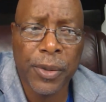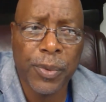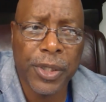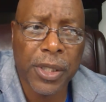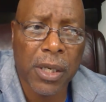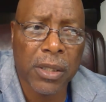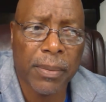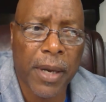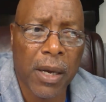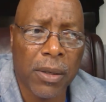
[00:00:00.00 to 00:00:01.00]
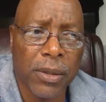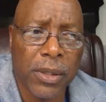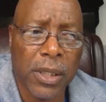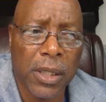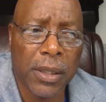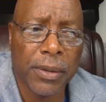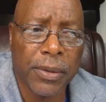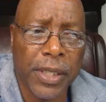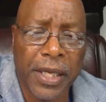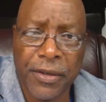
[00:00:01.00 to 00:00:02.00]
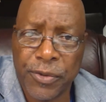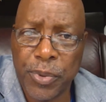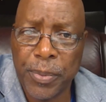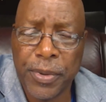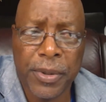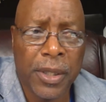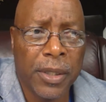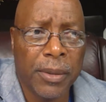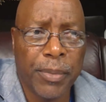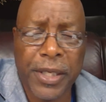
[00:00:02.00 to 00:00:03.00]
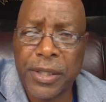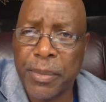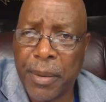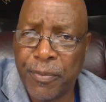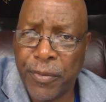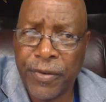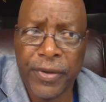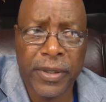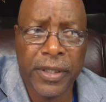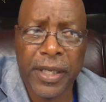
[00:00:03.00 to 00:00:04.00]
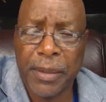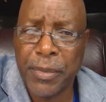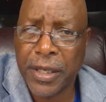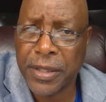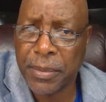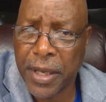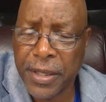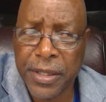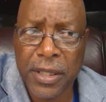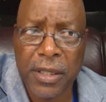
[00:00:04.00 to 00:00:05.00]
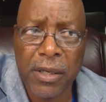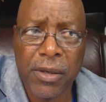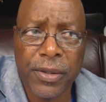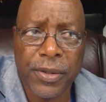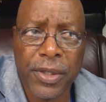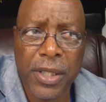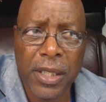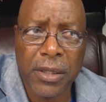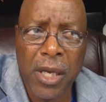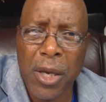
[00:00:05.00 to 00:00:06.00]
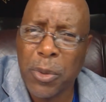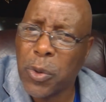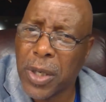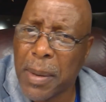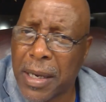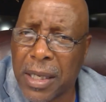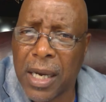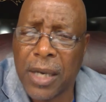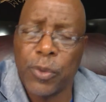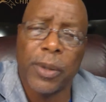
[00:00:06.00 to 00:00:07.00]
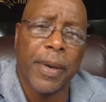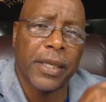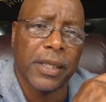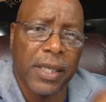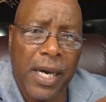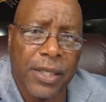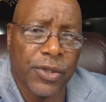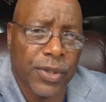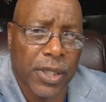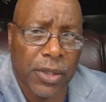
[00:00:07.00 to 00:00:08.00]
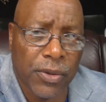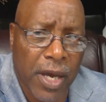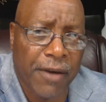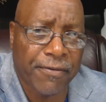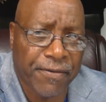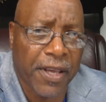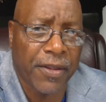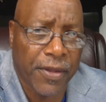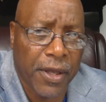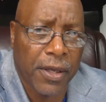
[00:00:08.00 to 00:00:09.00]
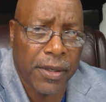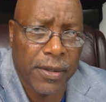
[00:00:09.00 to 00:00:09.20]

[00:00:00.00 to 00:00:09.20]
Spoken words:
We talked about that gives people, makes them ambivalent, makes them hesitant and all those things. But what about God? What about the God you say you have faith in?